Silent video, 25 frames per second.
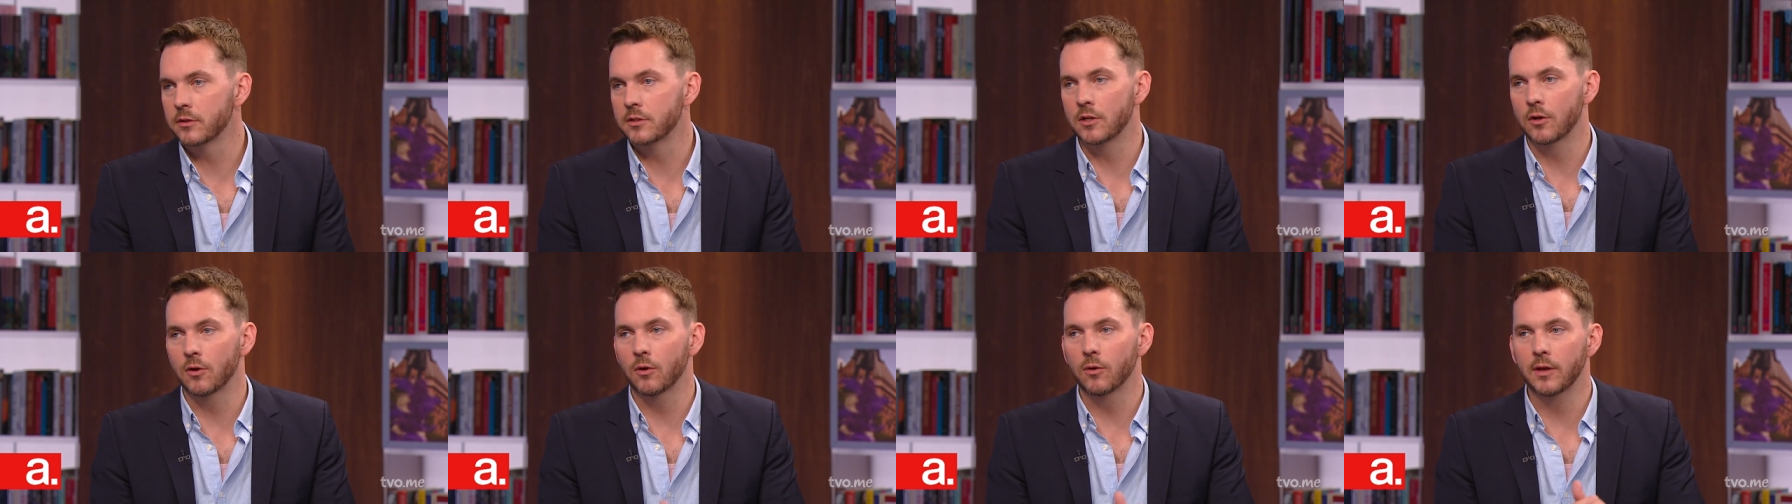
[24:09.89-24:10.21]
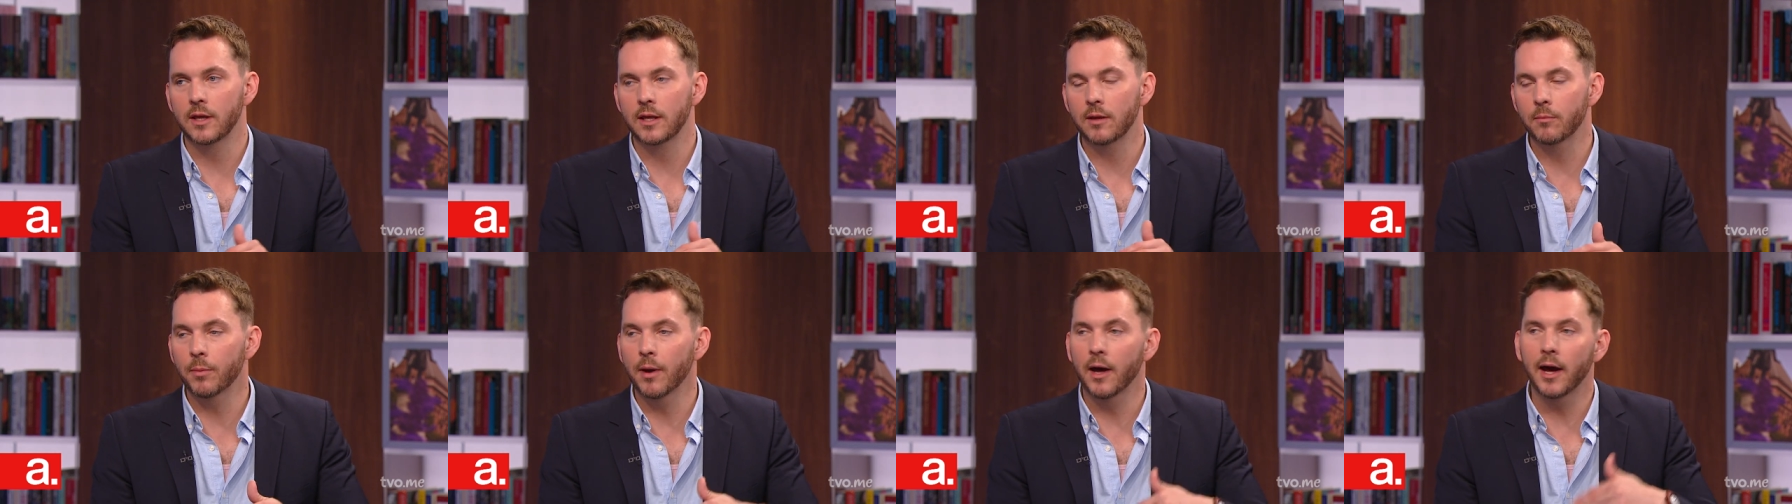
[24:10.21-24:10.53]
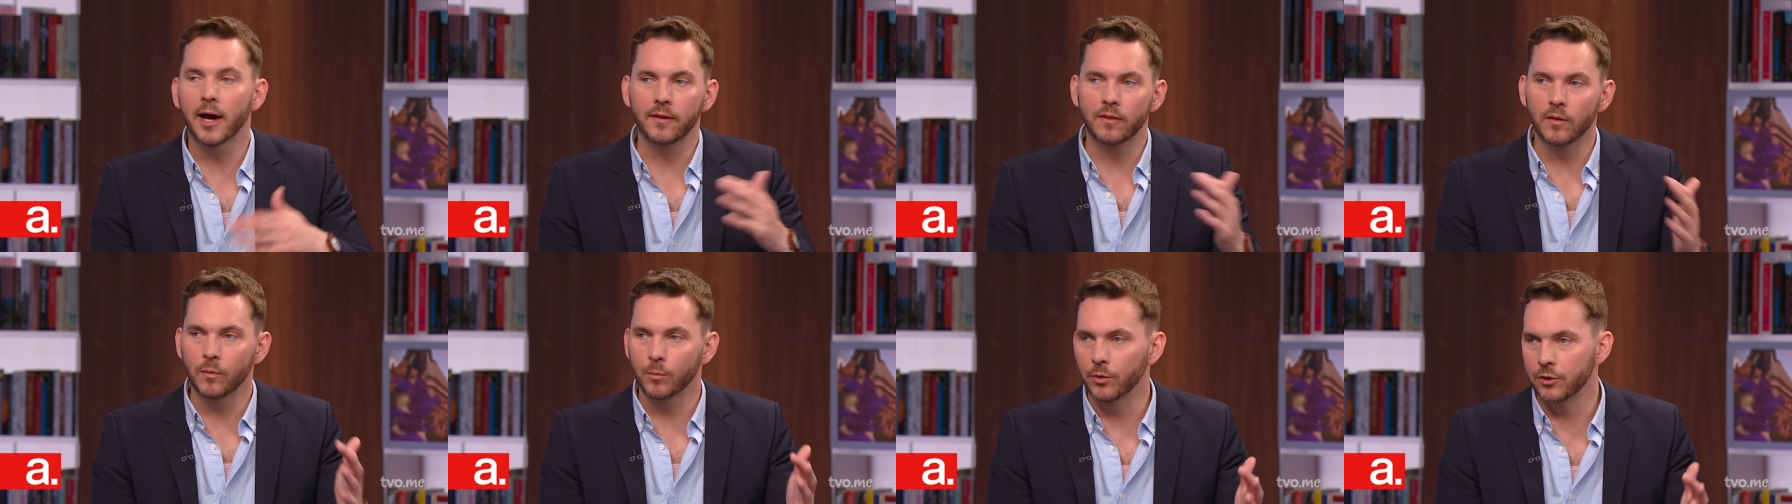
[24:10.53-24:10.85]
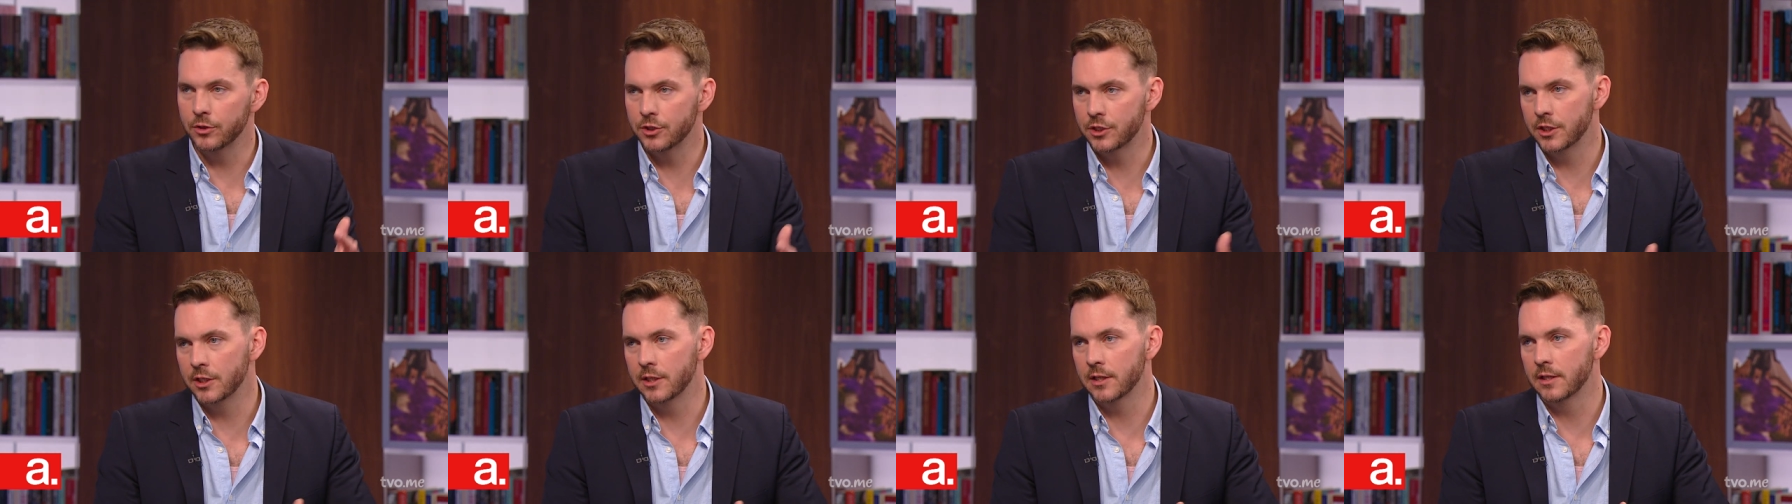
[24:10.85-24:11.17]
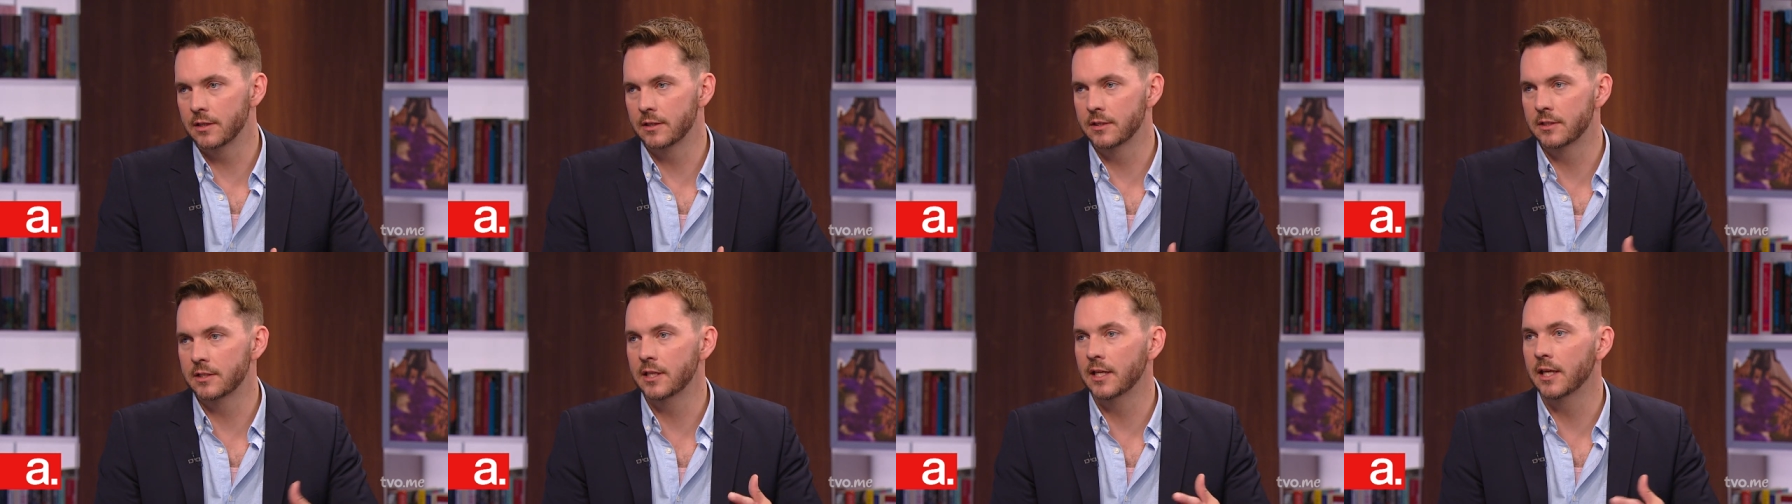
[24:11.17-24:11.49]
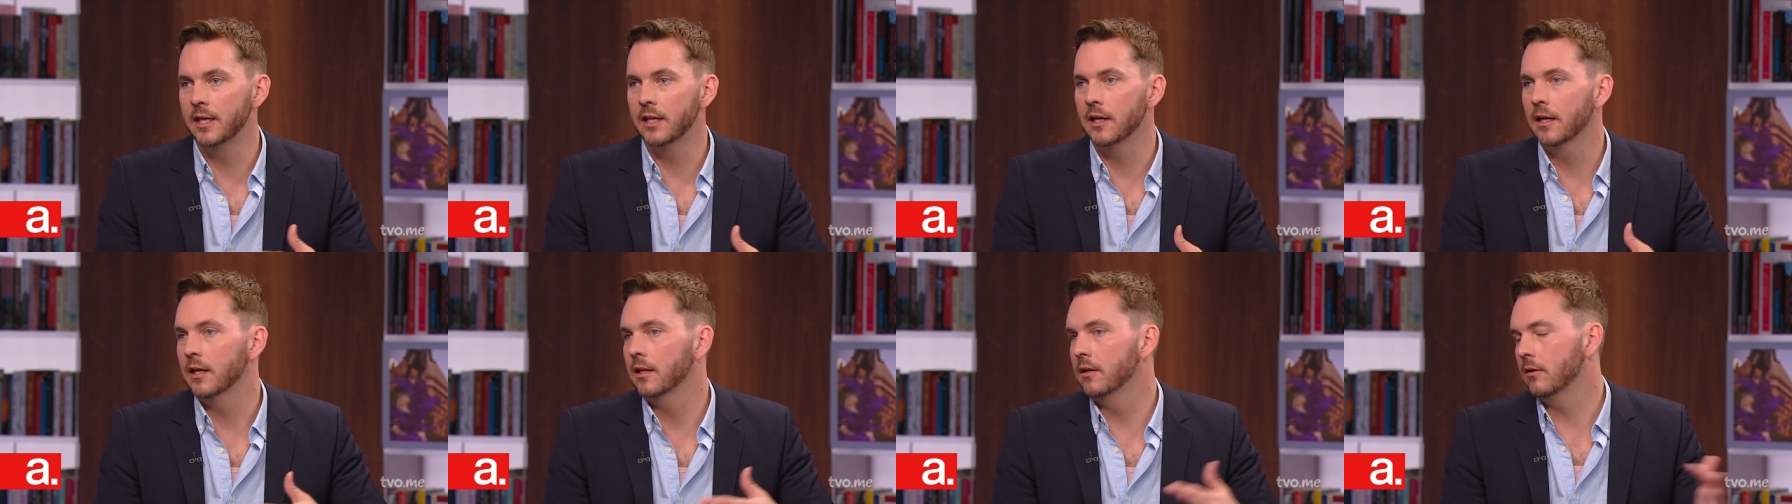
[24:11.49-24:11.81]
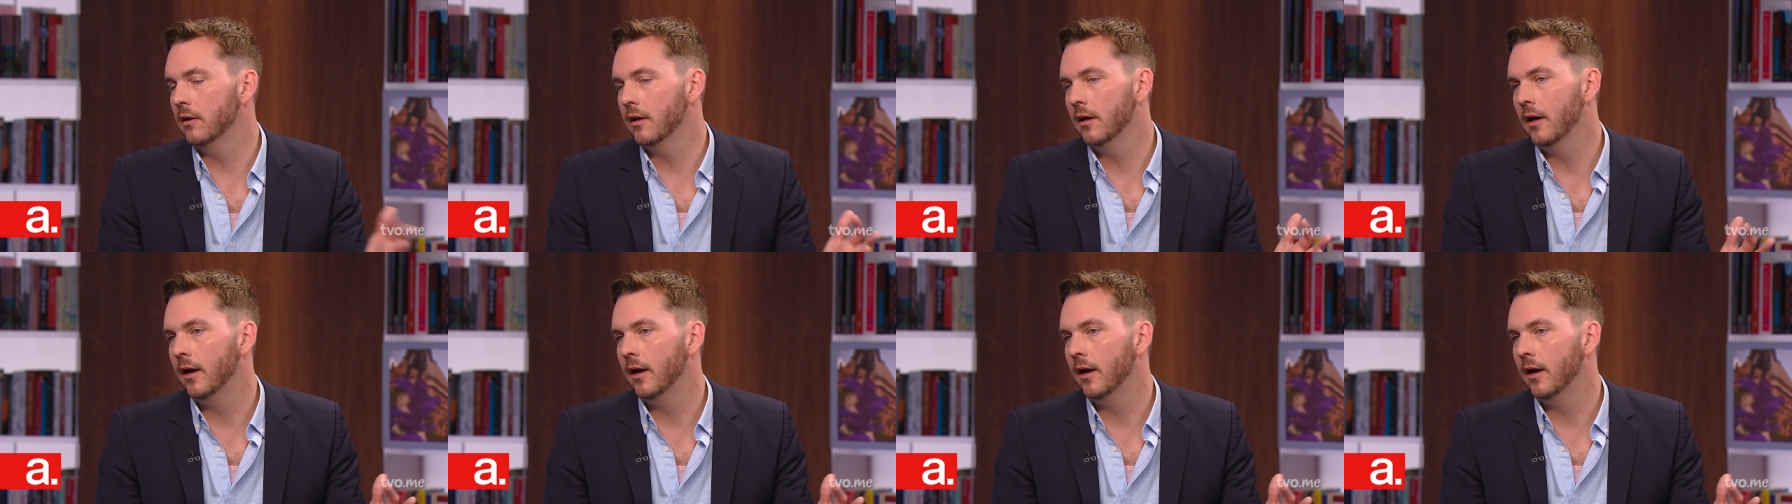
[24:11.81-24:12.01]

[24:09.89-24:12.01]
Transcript: So behind the bushes, in a,